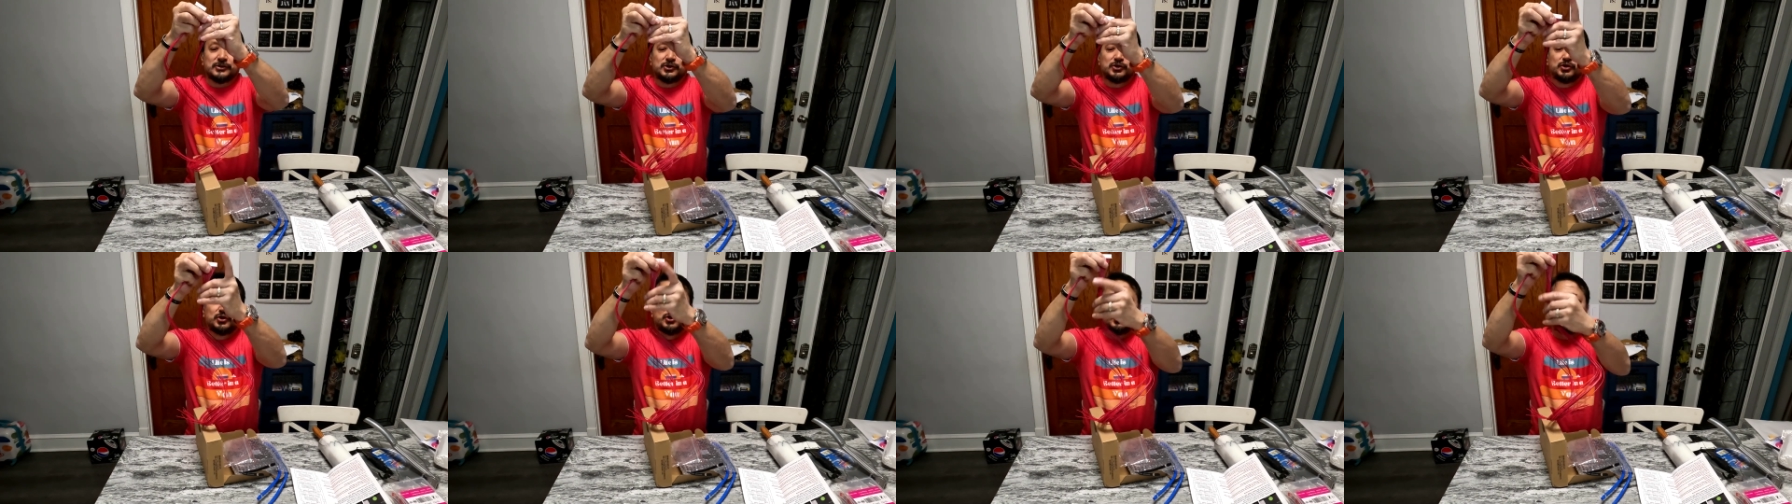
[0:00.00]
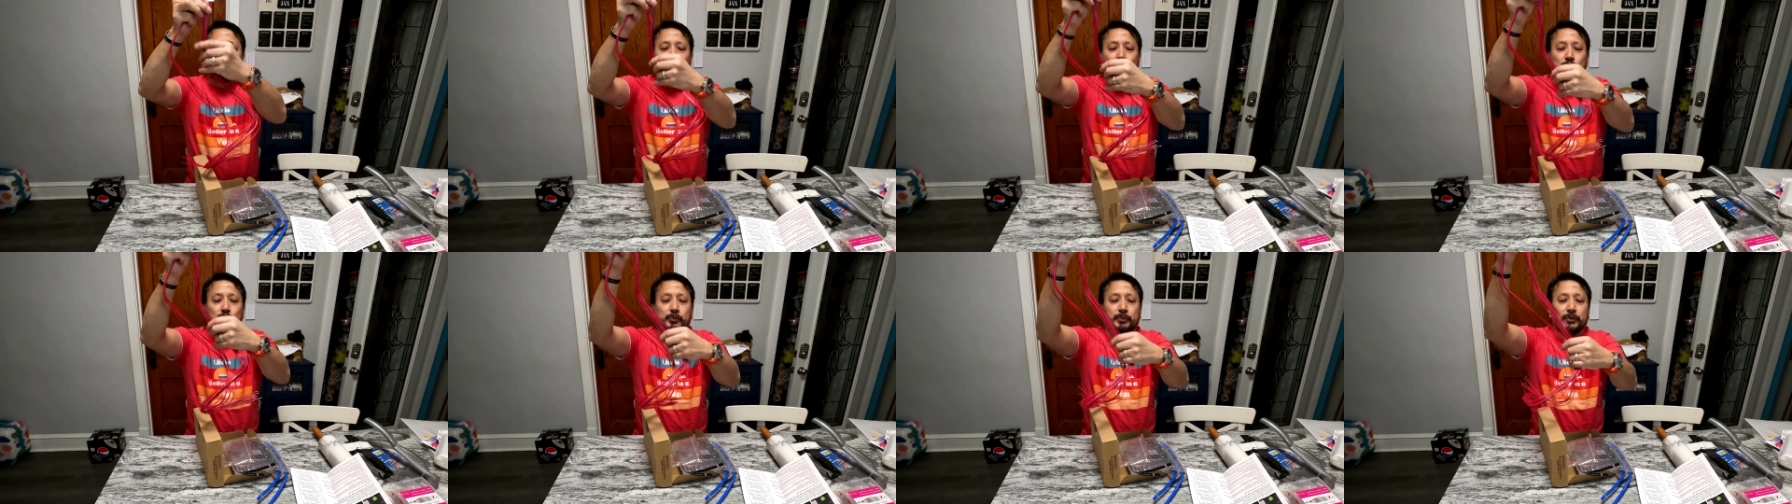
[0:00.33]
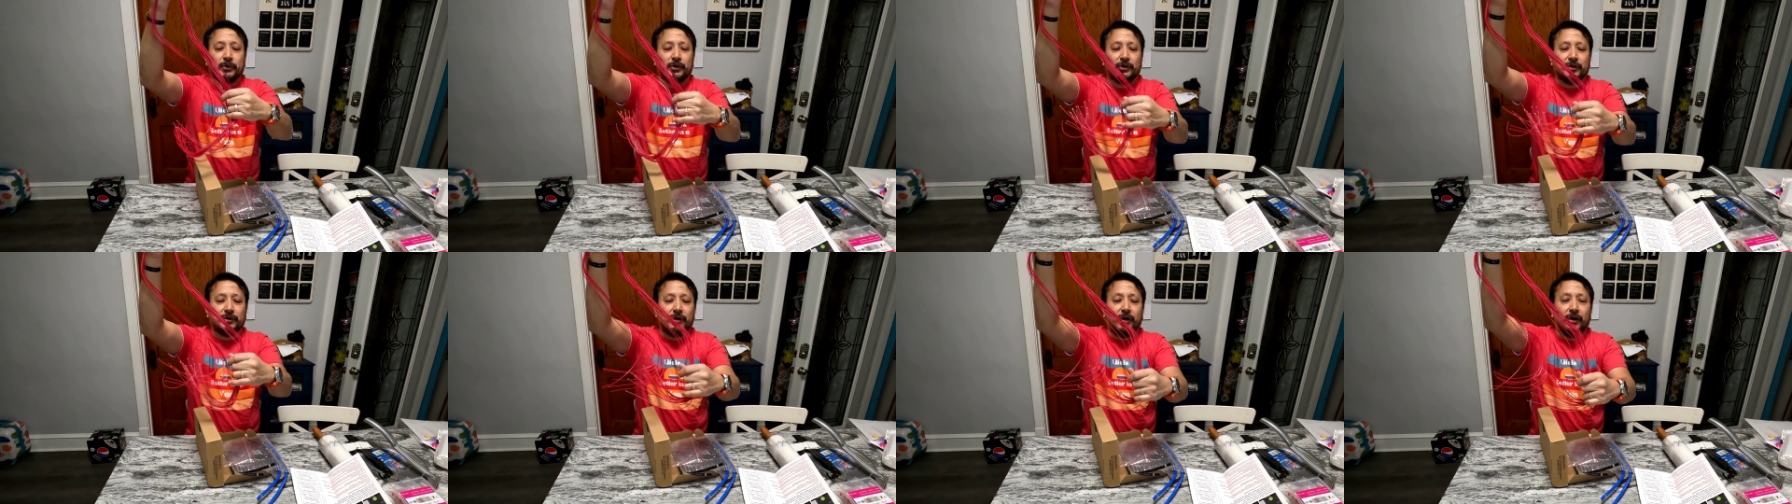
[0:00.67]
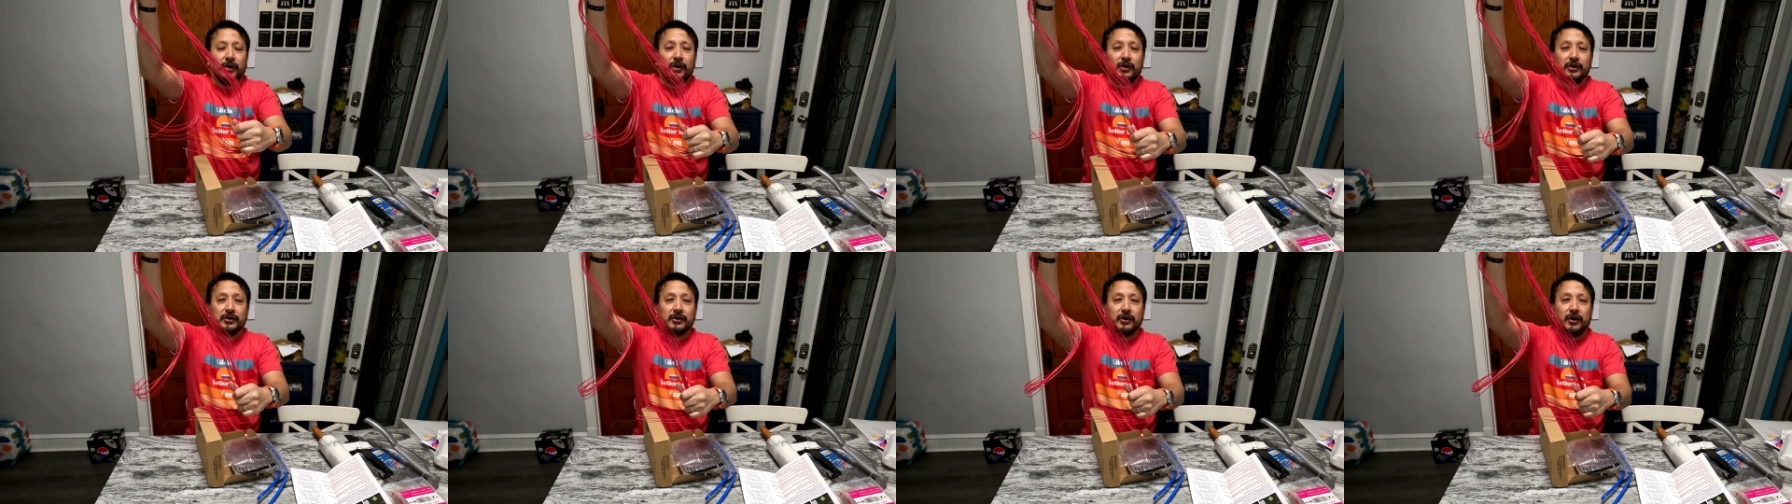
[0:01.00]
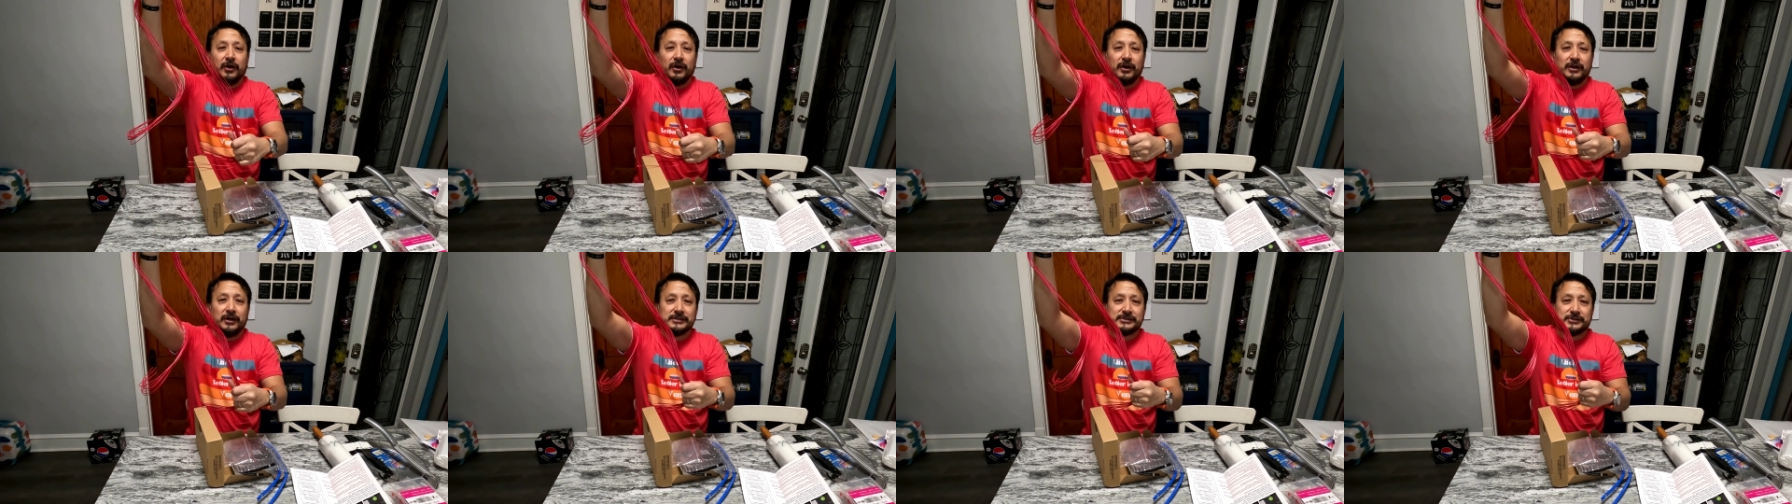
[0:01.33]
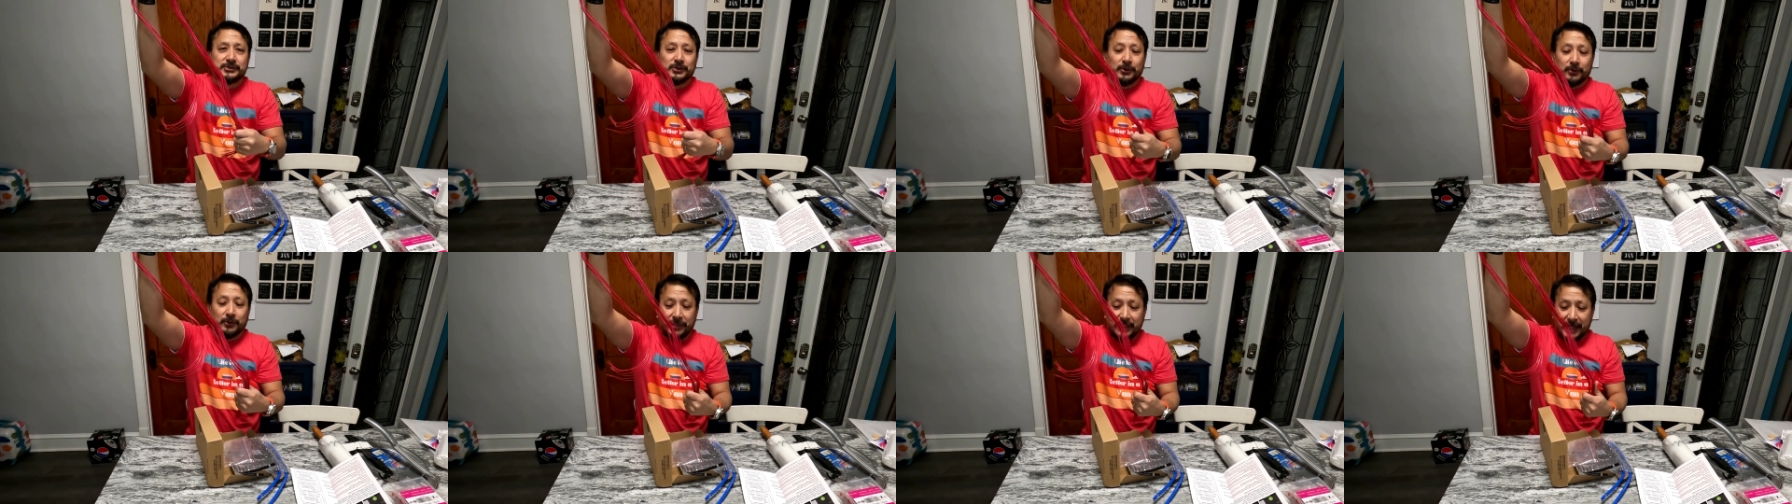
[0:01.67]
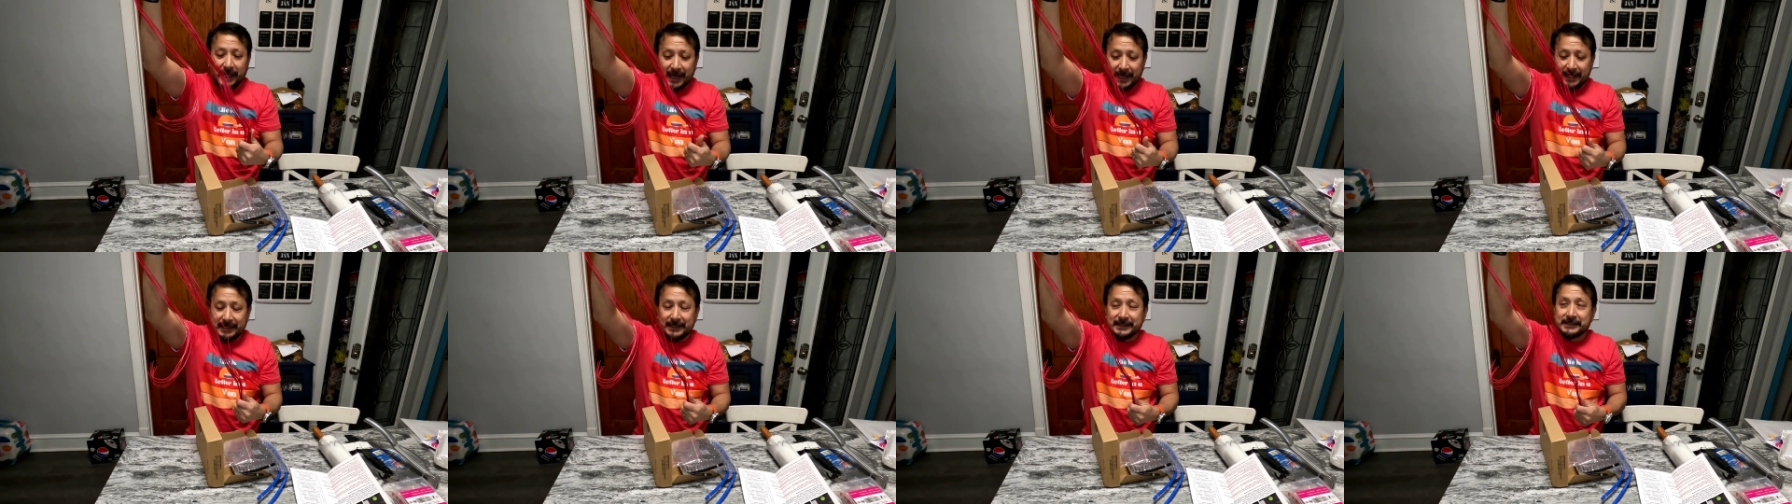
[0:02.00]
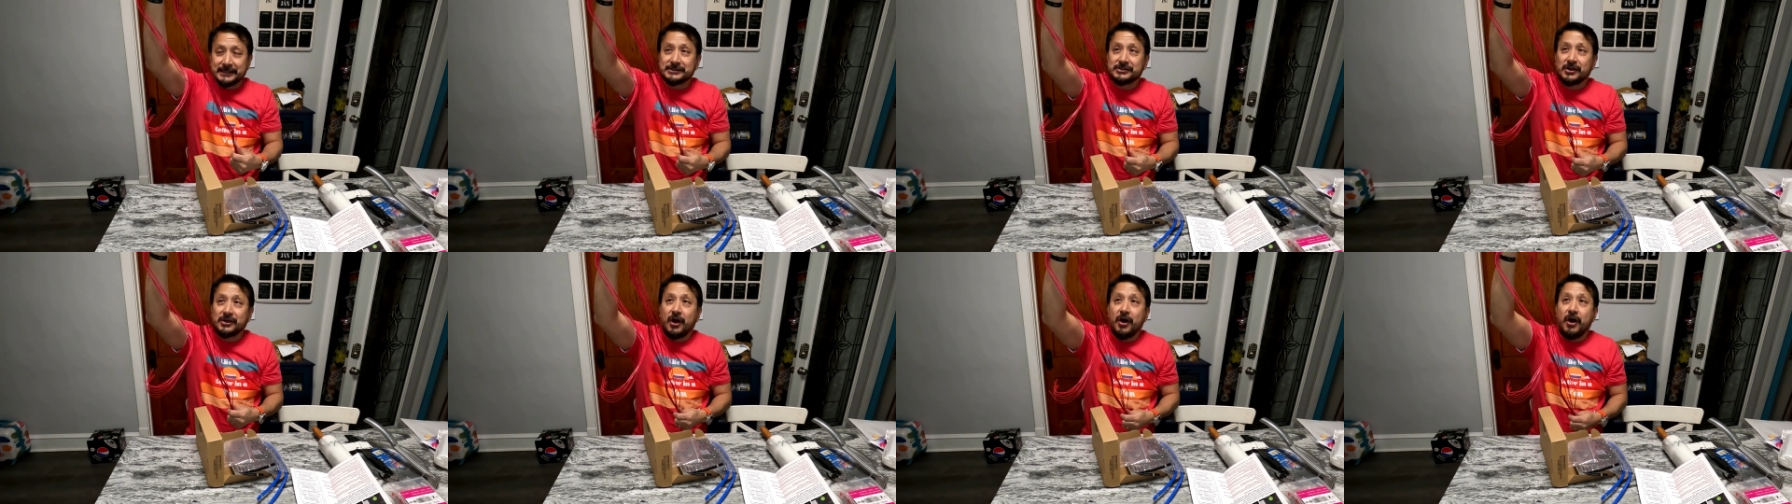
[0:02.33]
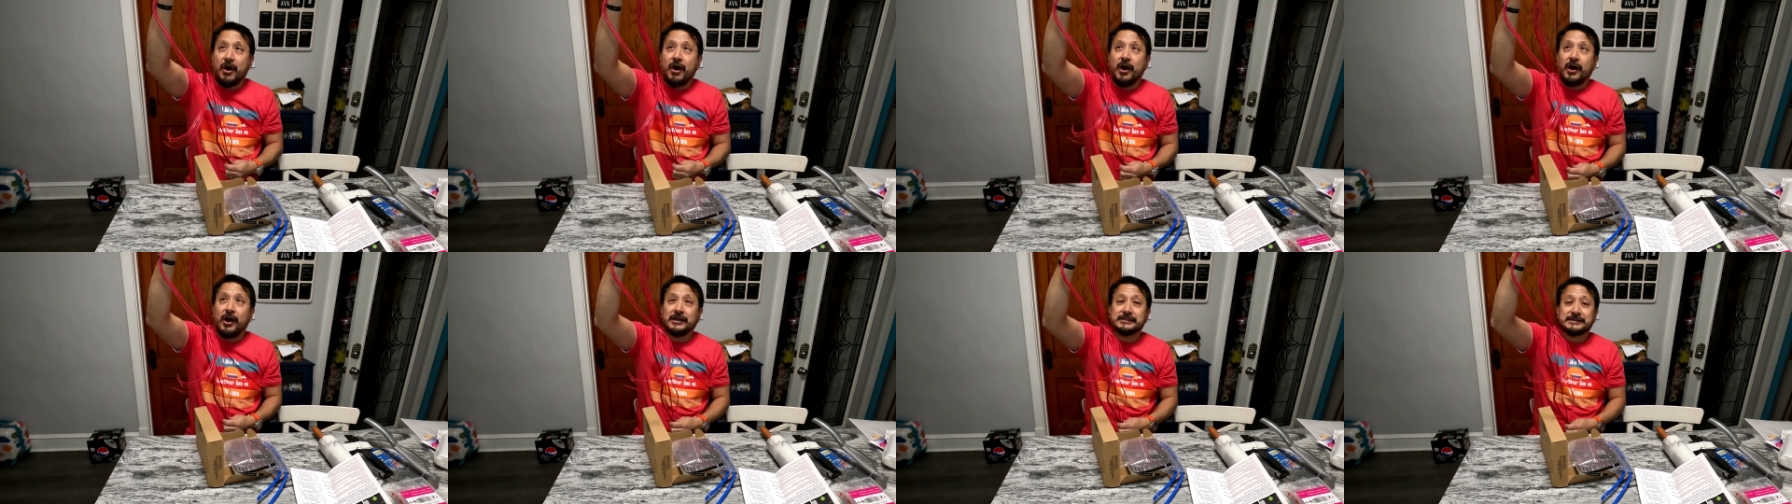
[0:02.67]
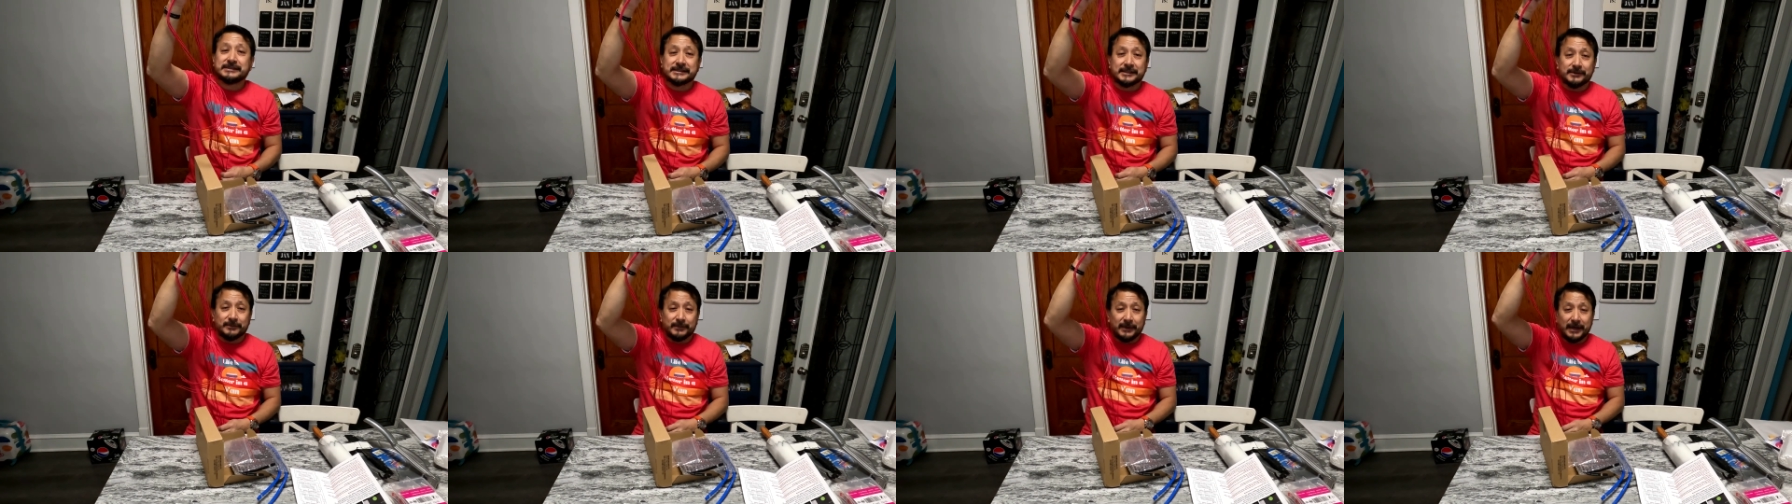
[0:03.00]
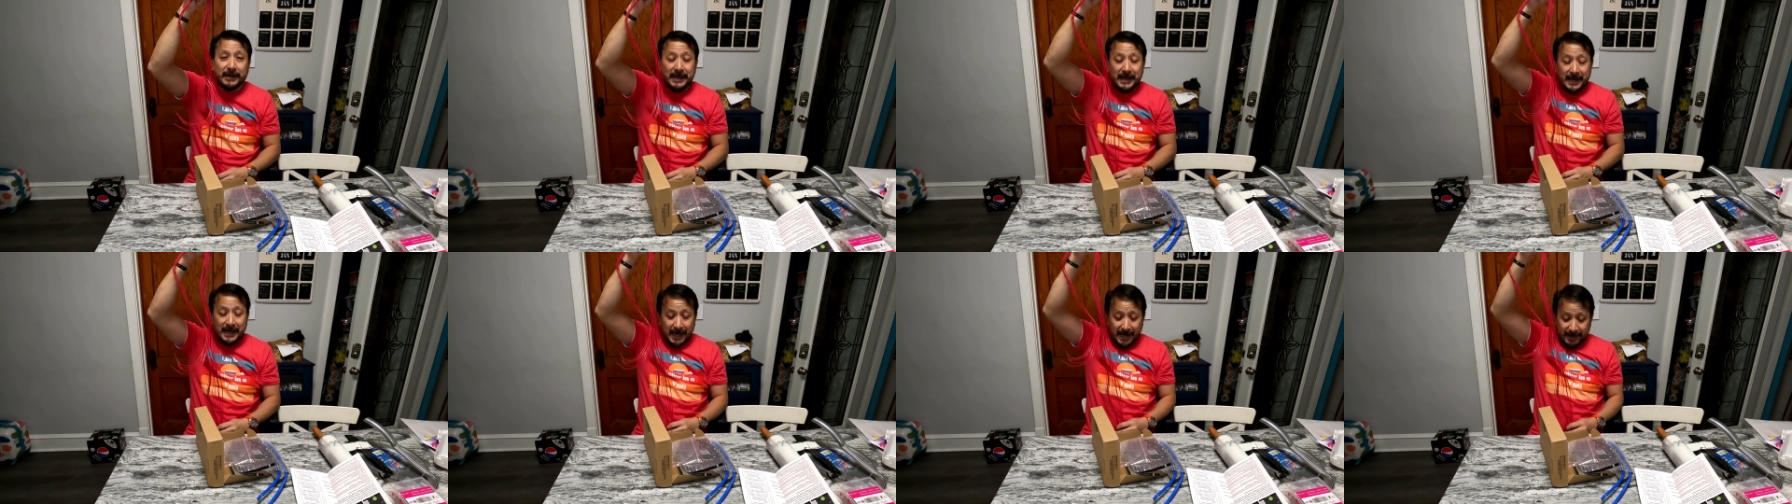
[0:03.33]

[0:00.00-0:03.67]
super long also. That is awesome.